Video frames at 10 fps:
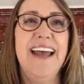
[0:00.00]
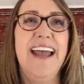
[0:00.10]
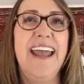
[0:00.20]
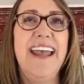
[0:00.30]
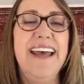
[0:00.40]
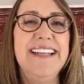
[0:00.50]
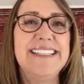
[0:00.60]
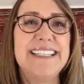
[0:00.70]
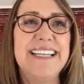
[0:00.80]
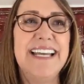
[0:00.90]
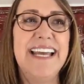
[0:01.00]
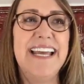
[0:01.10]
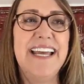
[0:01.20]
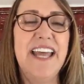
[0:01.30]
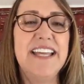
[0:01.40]
and
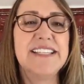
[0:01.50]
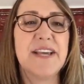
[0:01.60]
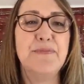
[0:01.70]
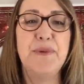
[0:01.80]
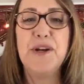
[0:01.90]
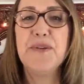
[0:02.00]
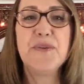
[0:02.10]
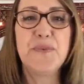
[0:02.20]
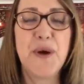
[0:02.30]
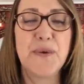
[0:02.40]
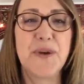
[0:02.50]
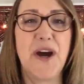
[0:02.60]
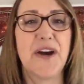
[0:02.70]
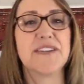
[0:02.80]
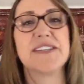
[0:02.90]
it's a middle of the road
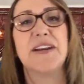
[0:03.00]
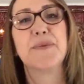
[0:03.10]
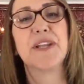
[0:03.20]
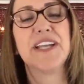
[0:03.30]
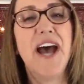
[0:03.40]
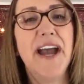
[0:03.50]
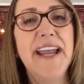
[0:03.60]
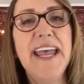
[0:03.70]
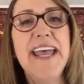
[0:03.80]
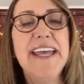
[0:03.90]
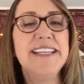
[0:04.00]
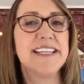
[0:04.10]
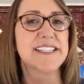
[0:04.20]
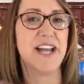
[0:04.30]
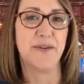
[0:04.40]
car. It's not really high end.
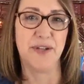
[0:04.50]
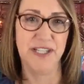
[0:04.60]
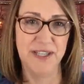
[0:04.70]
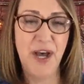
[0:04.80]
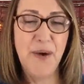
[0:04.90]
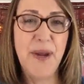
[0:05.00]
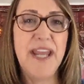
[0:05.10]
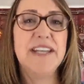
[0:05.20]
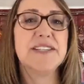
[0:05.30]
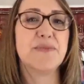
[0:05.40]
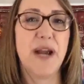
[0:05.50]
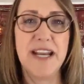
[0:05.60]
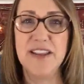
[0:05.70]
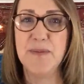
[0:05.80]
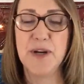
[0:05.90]
It's not really low end. It's right
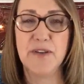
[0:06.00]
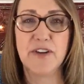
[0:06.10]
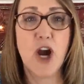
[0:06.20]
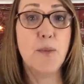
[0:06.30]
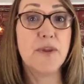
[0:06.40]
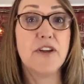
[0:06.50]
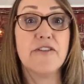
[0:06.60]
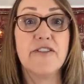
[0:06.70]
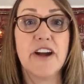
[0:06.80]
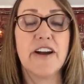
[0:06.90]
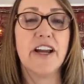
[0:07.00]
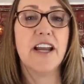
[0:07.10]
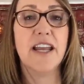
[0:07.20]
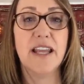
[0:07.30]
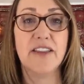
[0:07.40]
in the middle of the car, but they're
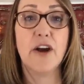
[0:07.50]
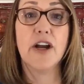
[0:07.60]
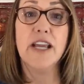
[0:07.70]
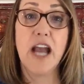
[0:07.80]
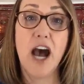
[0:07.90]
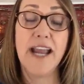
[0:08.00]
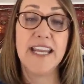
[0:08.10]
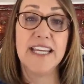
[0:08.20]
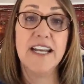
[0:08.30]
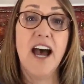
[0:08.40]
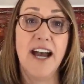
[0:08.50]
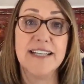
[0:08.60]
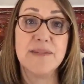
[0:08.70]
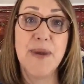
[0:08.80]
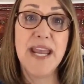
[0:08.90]
in high
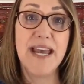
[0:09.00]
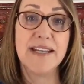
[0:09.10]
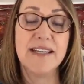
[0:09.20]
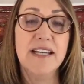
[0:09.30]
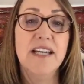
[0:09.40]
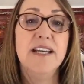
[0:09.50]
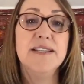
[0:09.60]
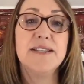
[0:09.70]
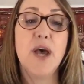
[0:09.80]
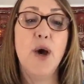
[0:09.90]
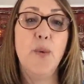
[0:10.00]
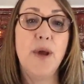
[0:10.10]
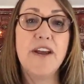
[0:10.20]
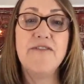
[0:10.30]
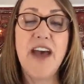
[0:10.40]
demand. So
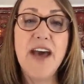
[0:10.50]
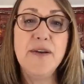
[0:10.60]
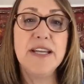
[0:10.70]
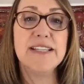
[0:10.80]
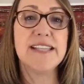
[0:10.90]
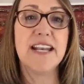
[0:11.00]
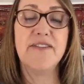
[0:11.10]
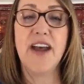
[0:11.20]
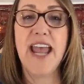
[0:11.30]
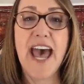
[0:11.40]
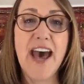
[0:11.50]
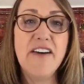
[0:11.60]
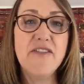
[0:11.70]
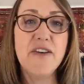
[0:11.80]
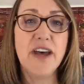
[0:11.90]
what I found is that if I
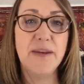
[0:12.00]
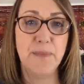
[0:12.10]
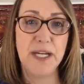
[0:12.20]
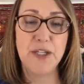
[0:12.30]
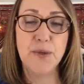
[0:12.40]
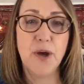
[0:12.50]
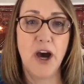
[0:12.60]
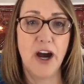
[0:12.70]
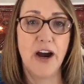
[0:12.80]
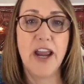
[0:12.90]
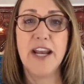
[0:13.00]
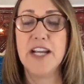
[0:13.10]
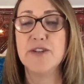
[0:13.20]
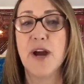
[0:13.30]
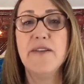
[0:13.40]
have my new car and I
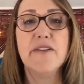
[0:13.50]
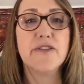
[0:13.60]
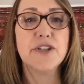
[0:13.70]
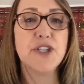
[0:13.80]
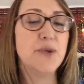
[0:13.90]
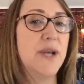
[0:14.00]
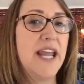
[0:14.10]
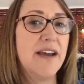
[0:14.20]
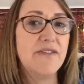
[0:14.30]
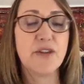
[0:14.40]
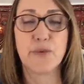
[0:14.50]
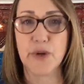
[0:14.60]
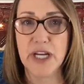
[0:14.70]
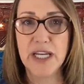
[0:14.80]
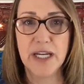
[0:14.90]
drive it for 2.5,
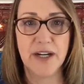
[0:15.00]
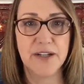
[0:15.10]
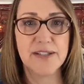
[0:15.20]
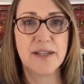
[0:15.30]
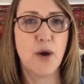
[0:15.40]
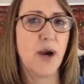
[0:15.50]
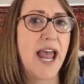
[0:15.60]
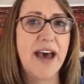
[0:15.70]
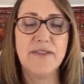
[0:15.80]
3 years, or half the